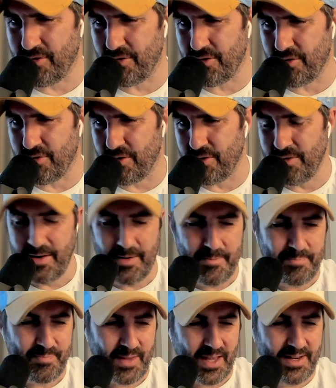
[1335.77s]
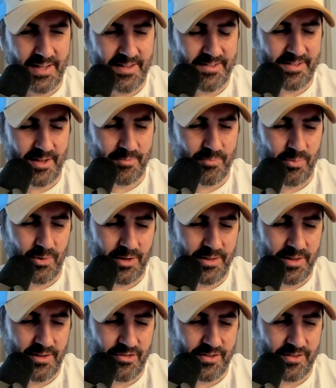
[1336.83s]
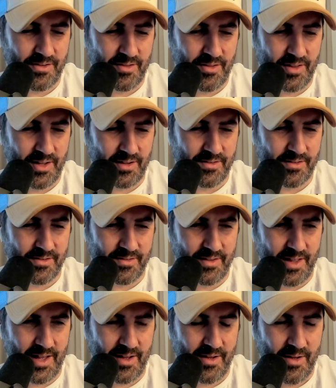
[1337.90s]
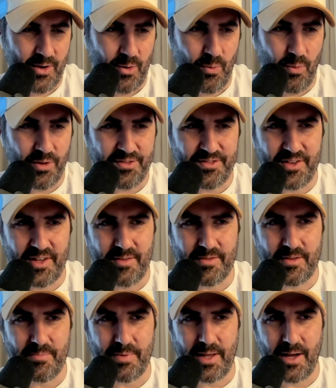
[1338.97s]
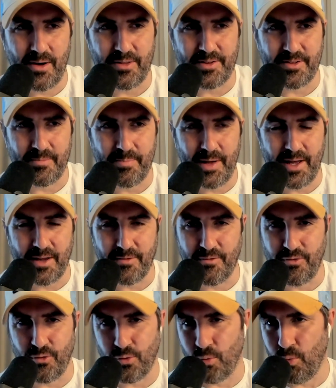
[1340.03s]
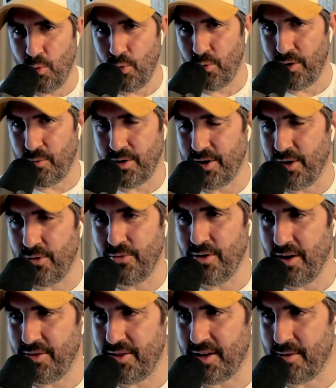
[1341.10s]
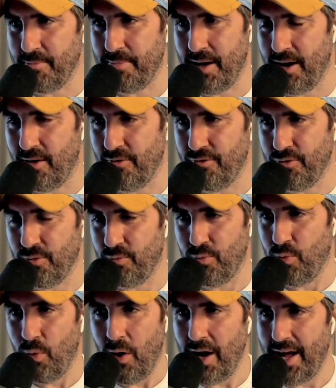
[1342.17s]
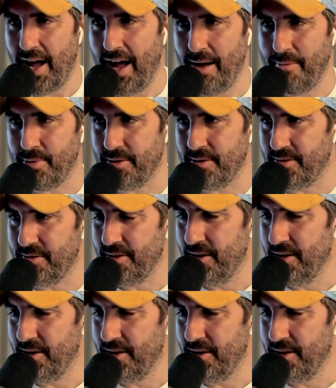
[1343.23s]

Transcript: euro, and he said one of the interesting things is that what seems to be out of the debate for a war that we know nothing about, for why it happened,